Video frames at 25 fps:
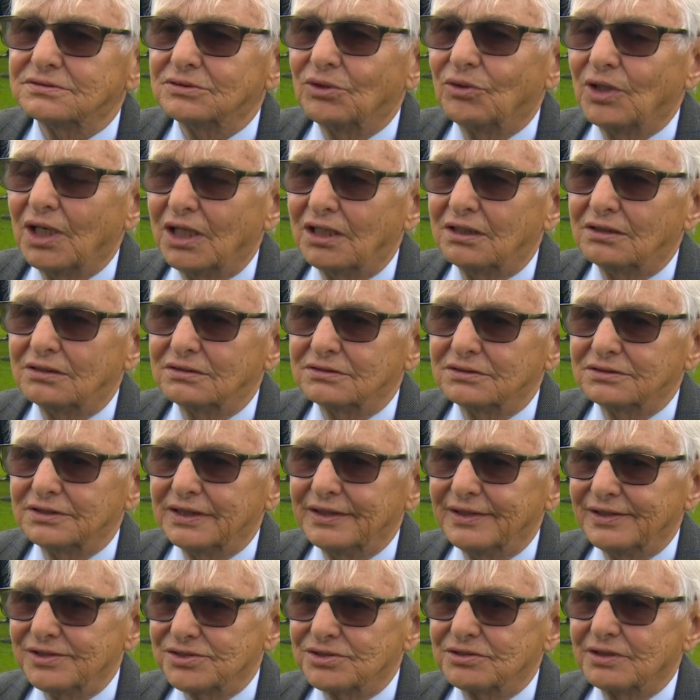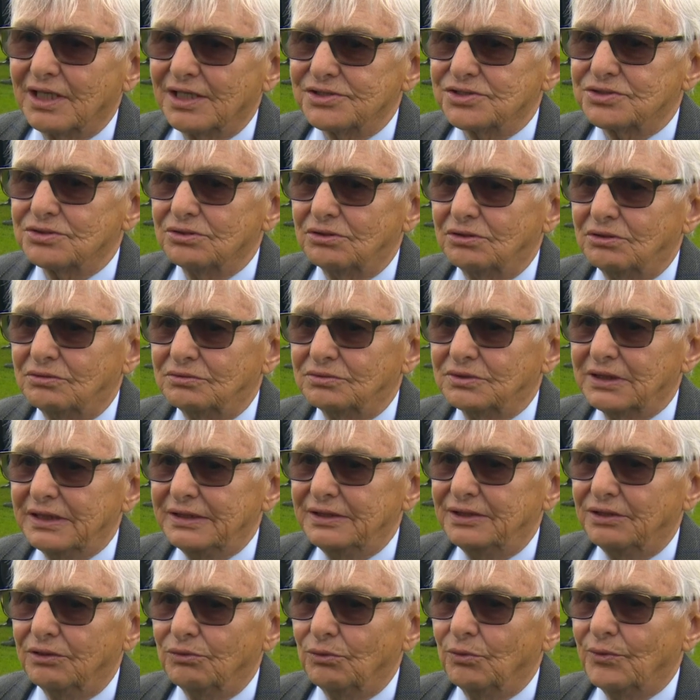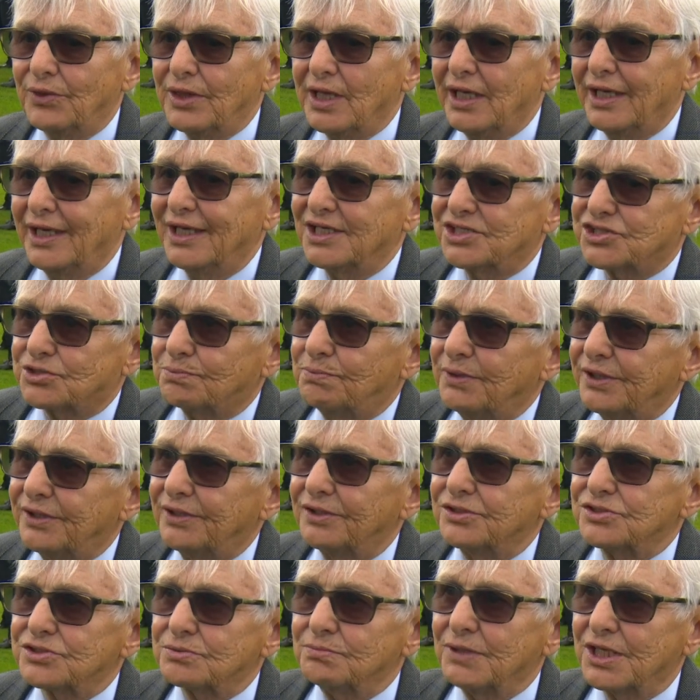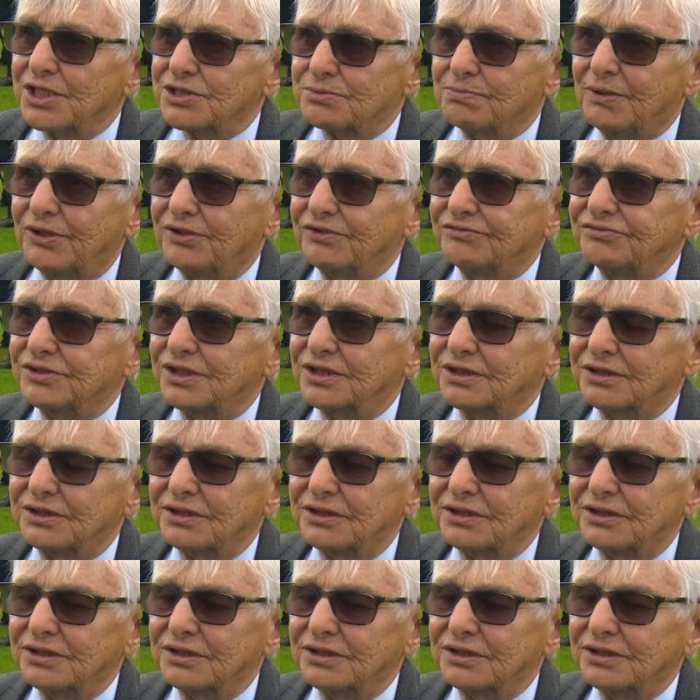Well, yes, that's all. You know, experience makes perfect.